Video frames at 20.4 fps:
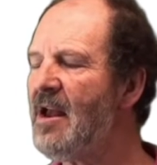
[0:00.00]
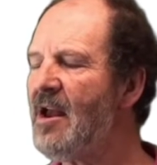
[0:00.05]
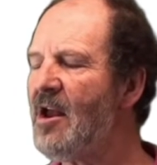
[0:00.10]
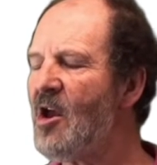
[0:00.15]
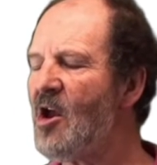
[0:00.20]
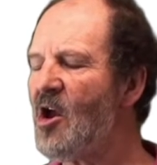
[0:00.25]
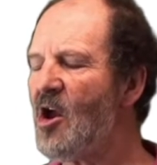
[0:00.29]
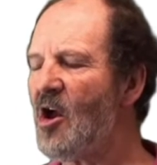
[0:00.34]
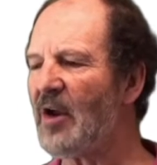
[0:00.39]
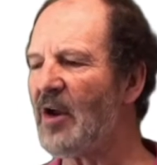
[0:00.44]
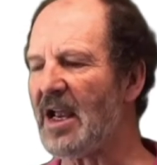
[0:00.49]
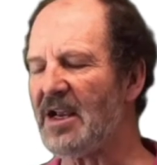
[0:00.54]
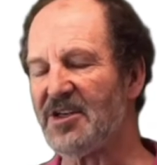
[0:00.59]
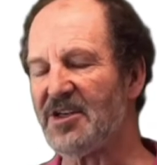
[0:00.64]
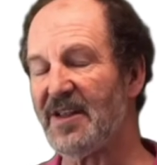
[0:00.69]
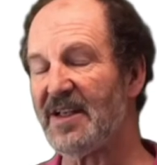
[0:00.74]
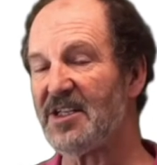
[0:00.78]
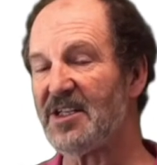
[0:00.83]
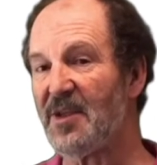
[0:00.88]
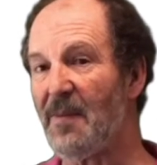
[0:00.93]
Okay,
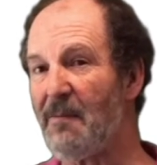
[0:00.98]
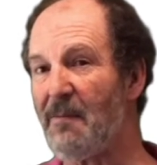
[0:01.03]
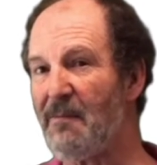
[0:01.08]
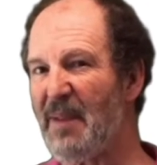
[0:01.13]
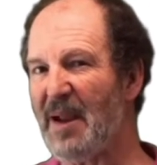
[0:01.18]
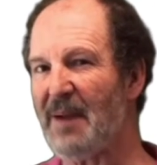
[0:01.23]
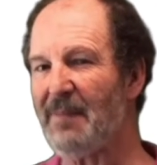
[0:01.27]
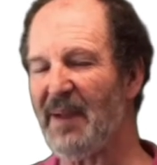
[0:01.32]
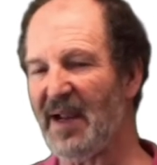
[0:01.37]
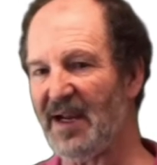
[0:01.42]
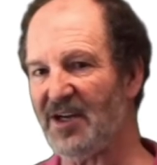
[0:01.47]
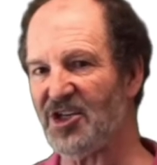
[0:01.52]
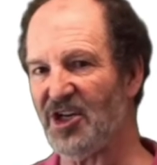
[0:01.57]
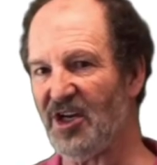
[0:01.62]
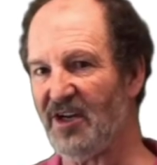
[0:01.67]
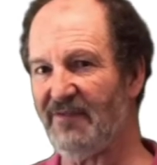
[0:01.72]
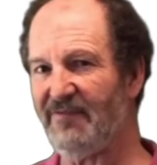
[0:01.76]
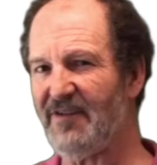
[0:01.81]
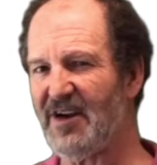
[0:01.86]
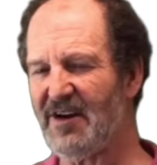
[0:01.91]
so that's the big
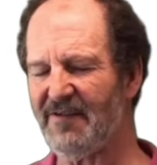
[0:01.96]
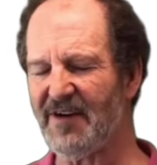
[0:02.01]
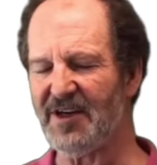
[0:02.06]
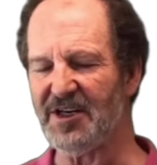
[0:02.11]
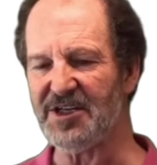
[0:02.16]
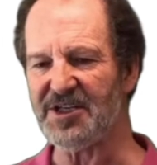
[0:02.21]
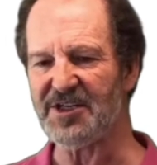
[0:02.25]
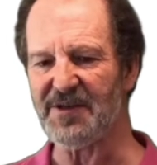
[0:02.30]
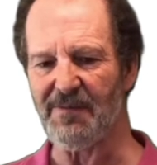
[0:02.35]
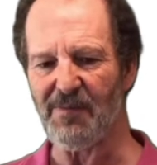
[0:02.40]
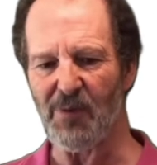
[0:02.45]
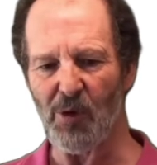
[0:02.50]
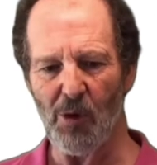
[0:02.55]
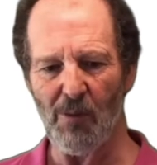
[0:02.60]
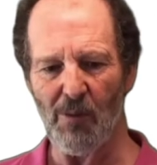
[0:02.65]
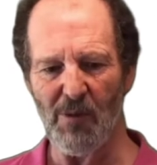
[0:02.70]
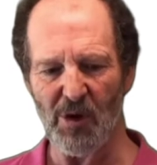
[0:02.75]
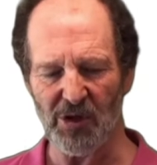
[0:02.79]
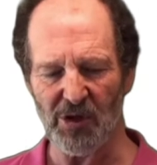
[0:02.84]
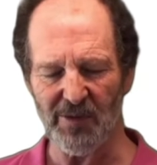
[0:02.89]
picture. Very, very simple
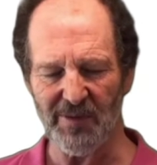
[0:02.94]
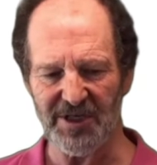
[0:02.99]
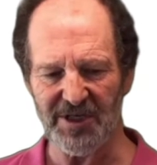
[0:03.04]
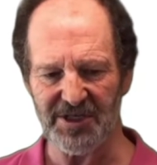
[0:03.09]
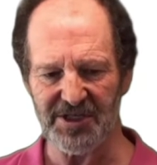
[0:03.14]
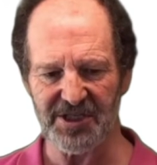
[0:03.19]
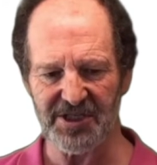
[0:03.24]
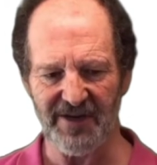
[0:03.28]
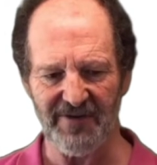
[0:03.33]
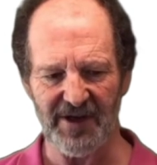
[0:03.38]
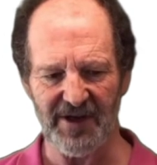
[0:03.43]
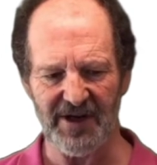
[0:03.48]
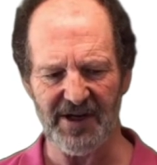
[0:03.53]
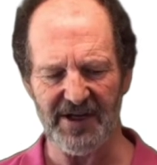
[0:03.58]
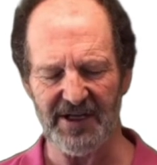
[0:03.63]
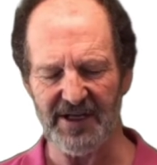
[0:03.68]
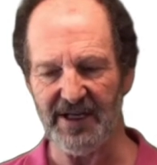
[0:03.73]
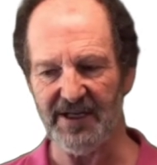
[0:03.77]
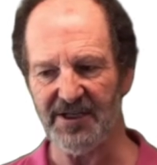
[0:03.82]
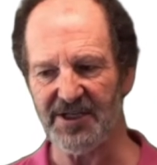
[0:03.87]
model, but just to give you an
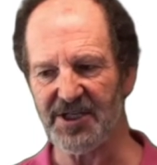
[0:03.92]
idea.